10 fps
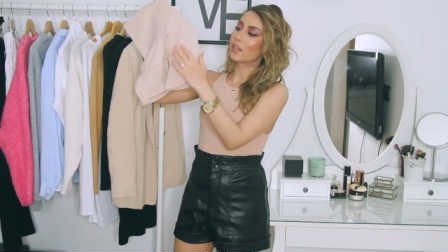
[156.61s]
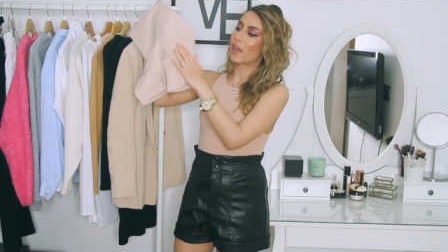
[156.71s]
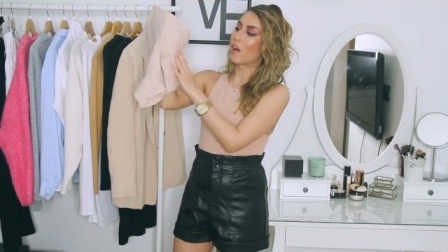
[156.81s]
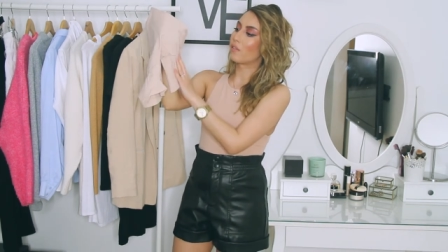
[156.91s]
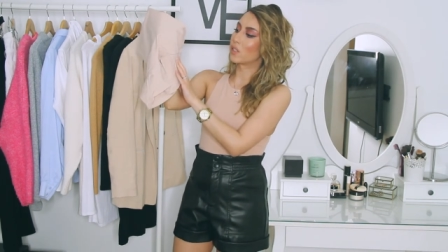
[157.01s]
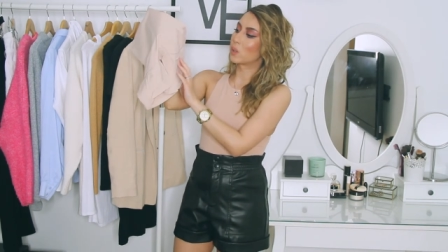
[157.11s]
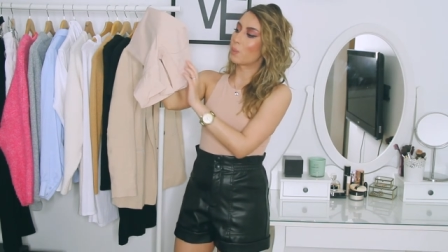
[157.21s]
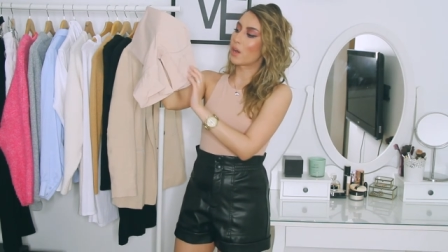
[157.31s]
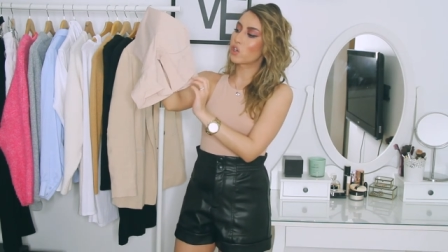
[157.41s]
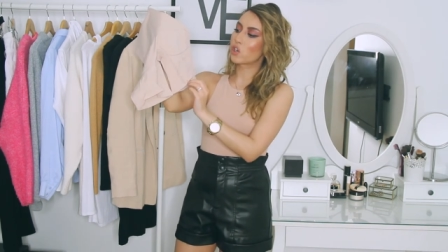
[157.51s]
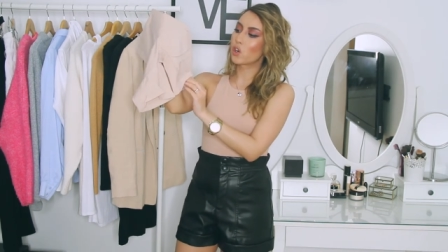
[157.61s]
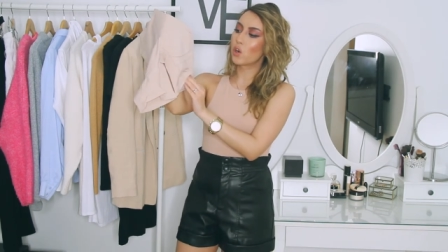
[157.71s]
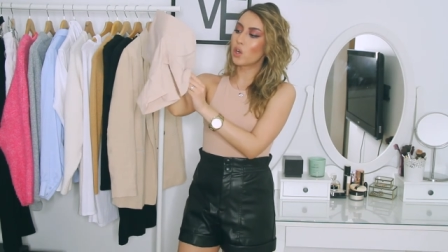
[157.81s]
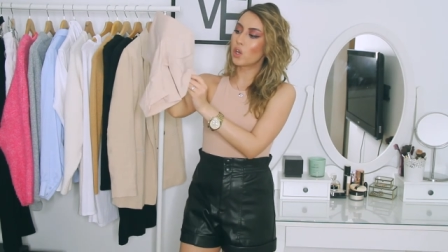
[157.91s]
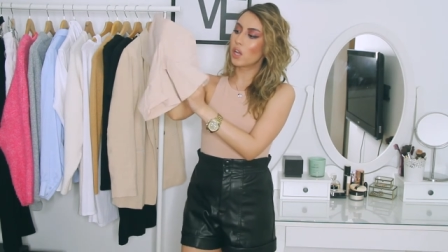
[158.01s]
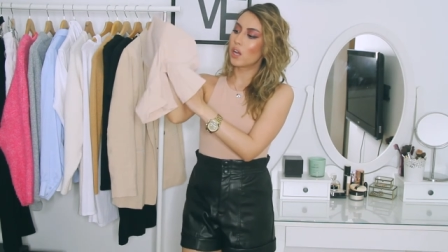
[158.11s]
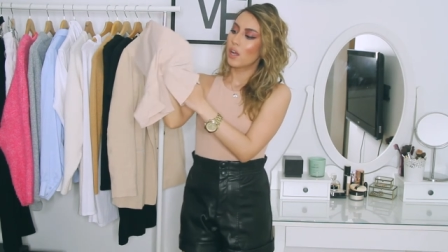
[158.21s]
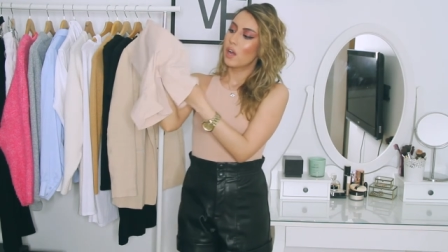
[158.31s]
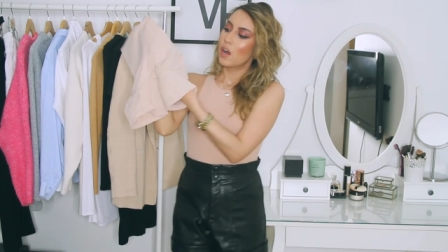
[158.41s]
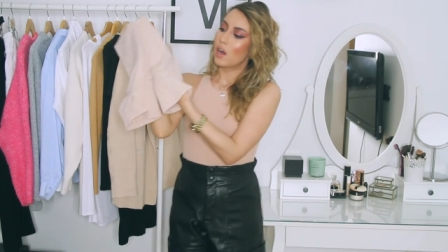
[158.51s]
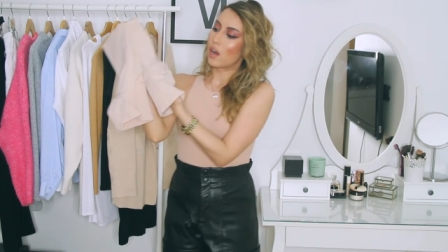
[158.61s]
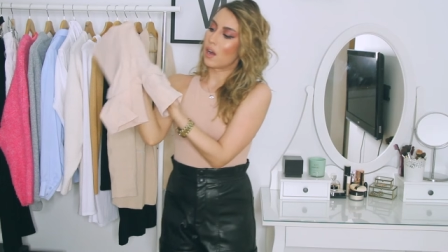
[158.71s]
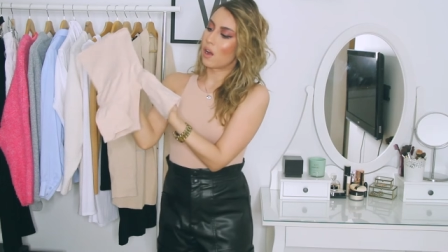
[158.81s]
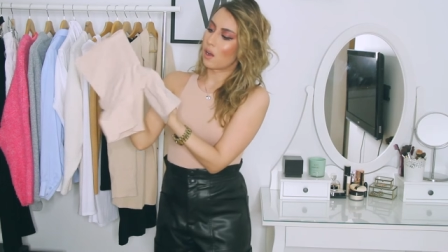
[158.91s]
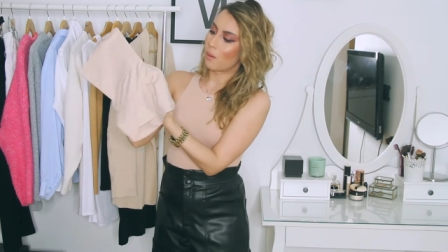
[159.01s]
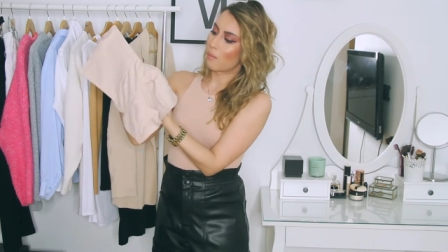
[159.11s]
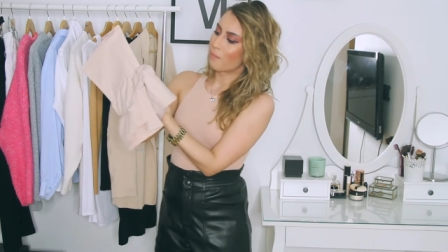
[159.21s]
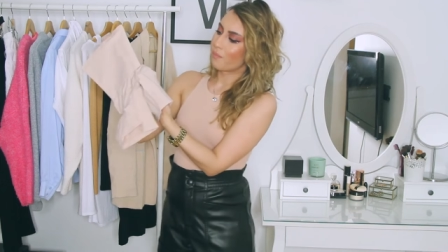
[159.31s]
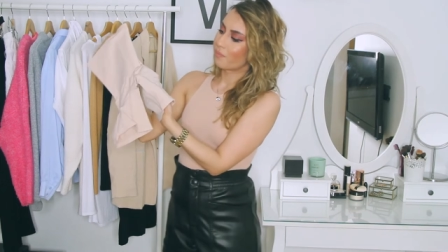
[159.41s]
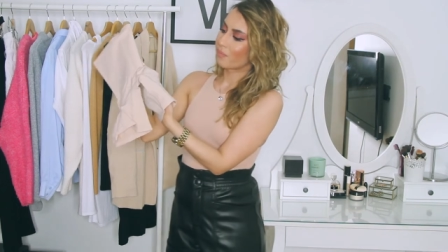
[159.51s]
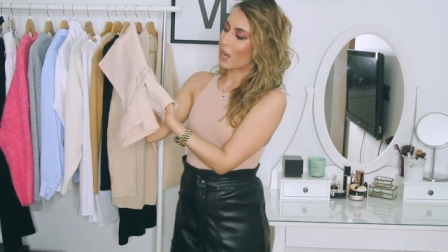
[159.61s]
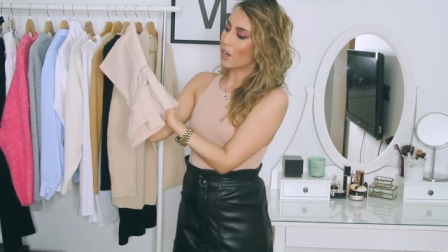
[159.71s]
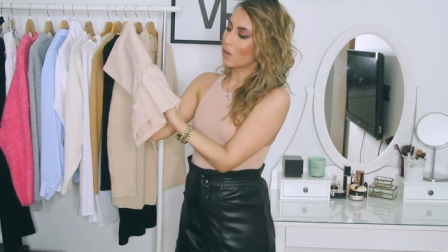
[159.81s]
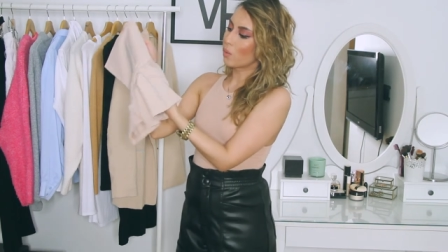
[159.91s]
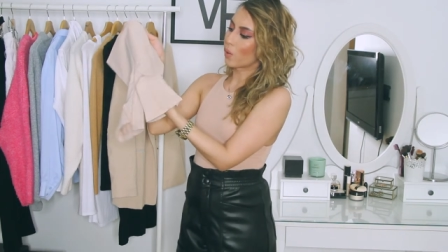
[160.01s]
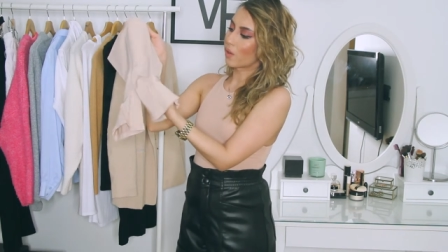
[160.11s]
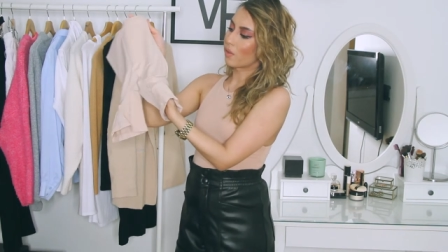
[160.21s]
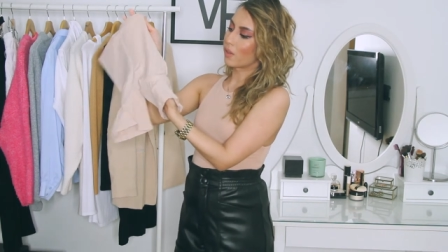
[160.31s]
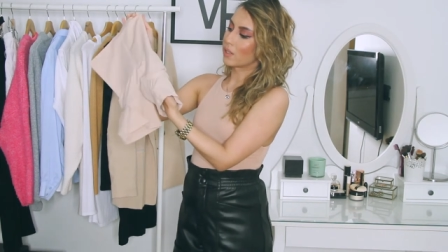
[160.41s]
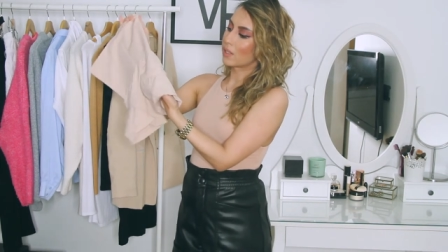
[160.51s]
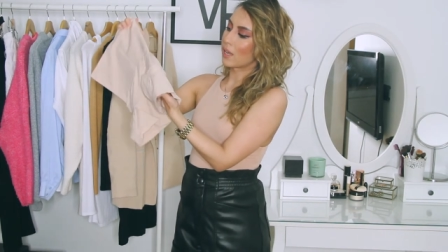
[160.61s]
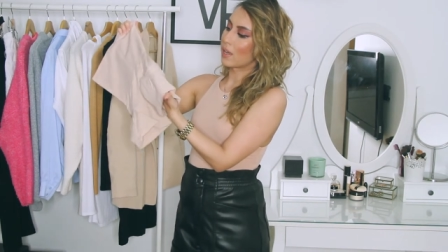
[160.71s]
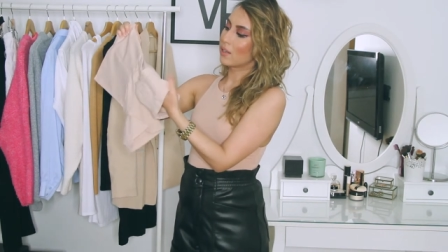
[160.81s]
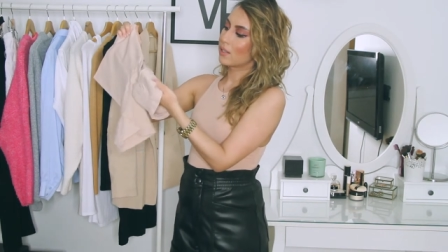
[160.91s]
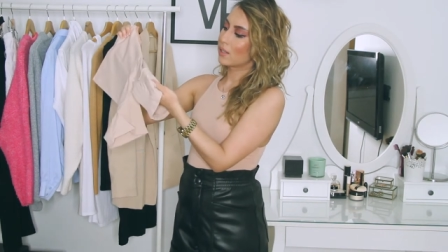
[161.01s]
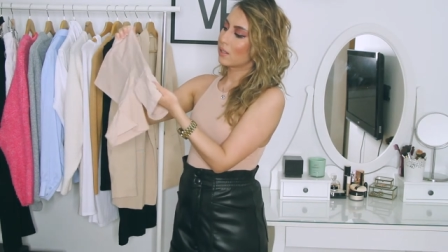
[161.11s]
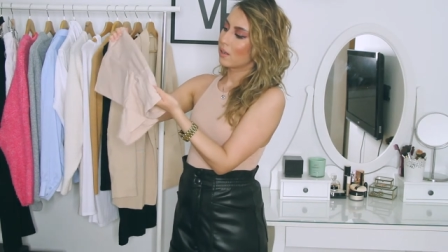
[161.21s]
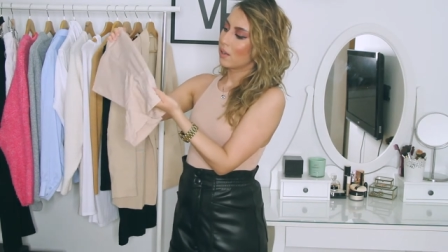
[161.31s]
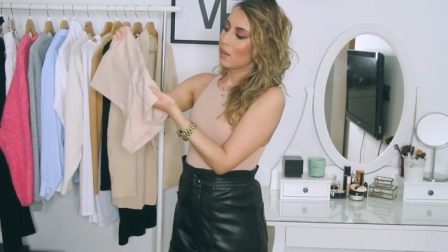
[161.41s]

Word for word: They have this special, um, I don't know, whatever this is,